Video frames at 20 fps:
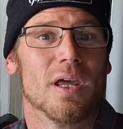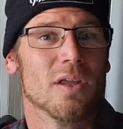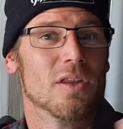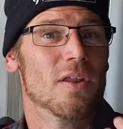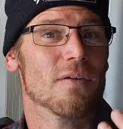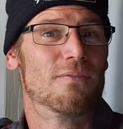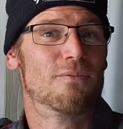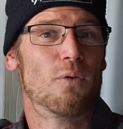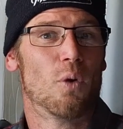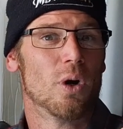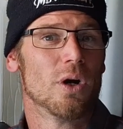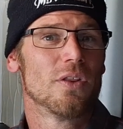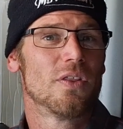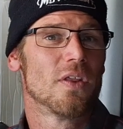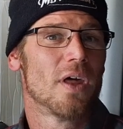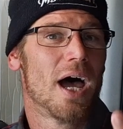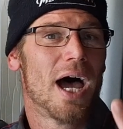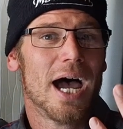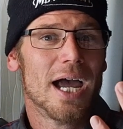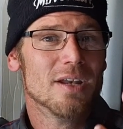The 4th
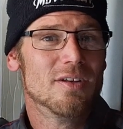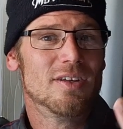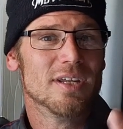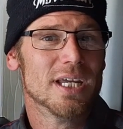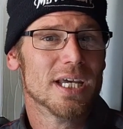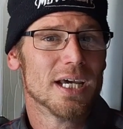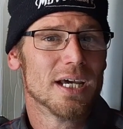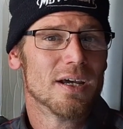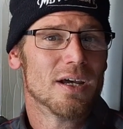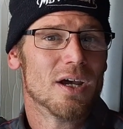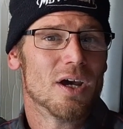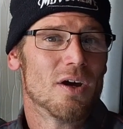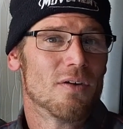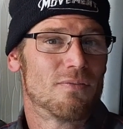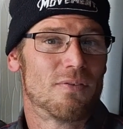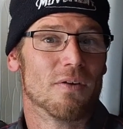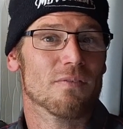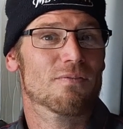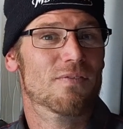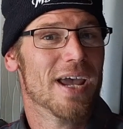idea
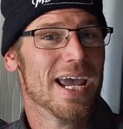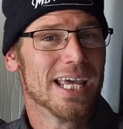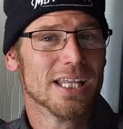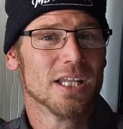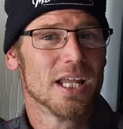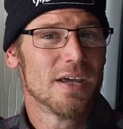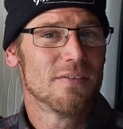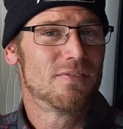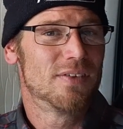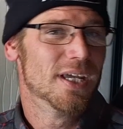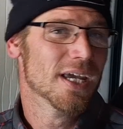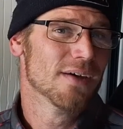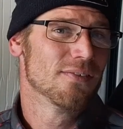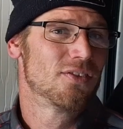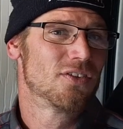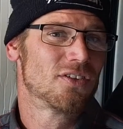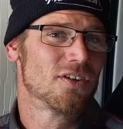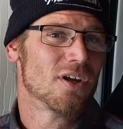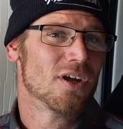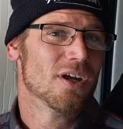for Vanlife
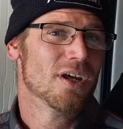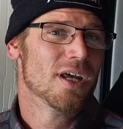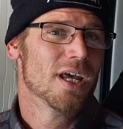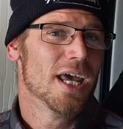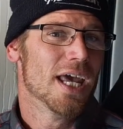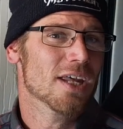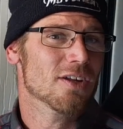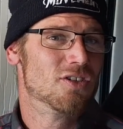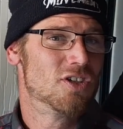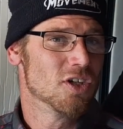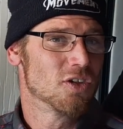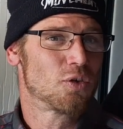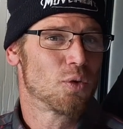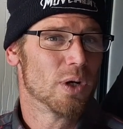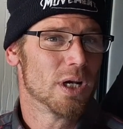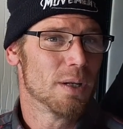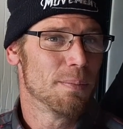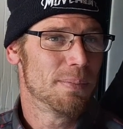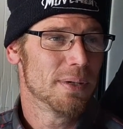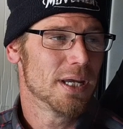gifts is just
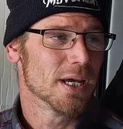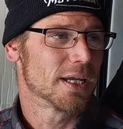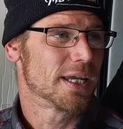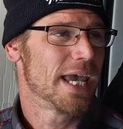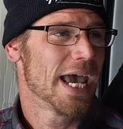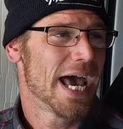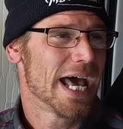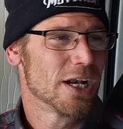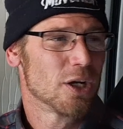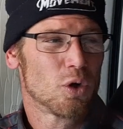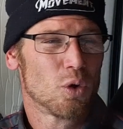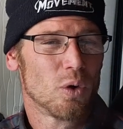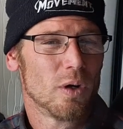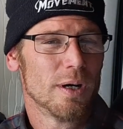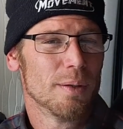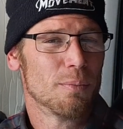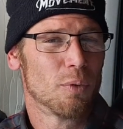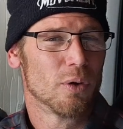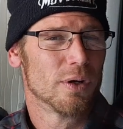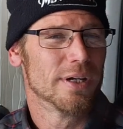going to be a
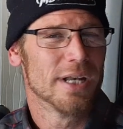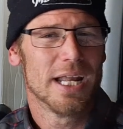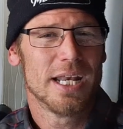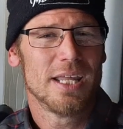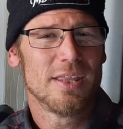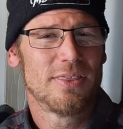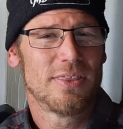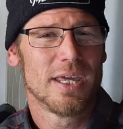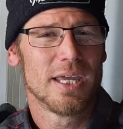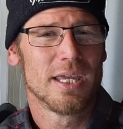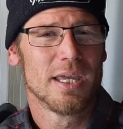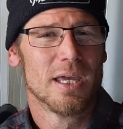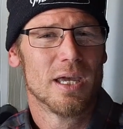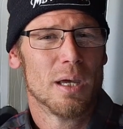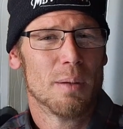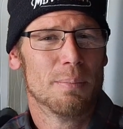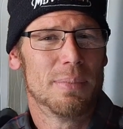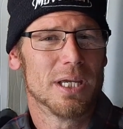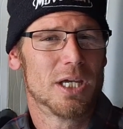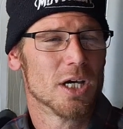category more than anything,
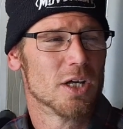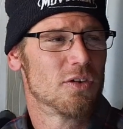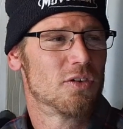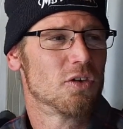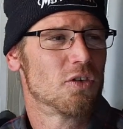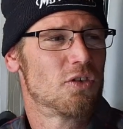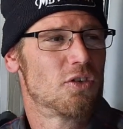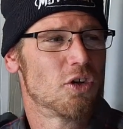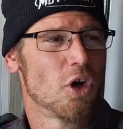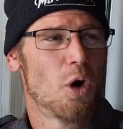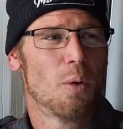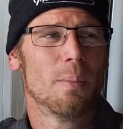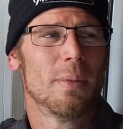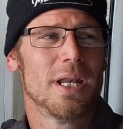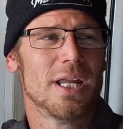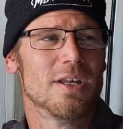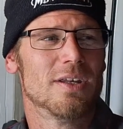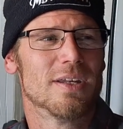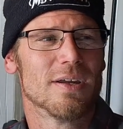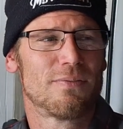because there's so
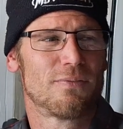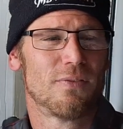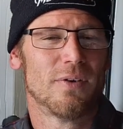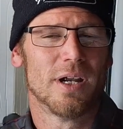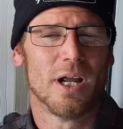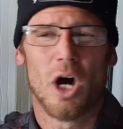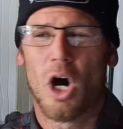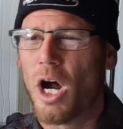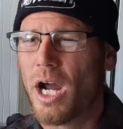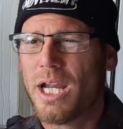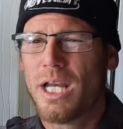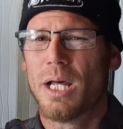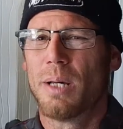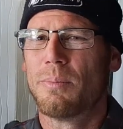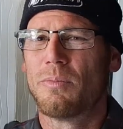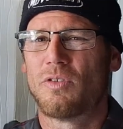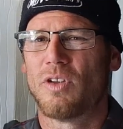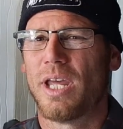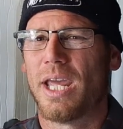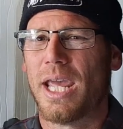many different
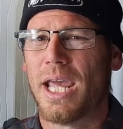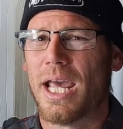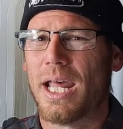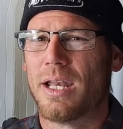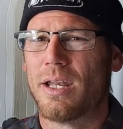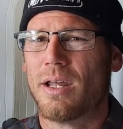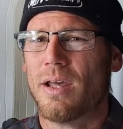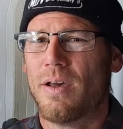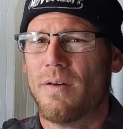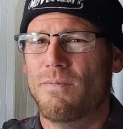items and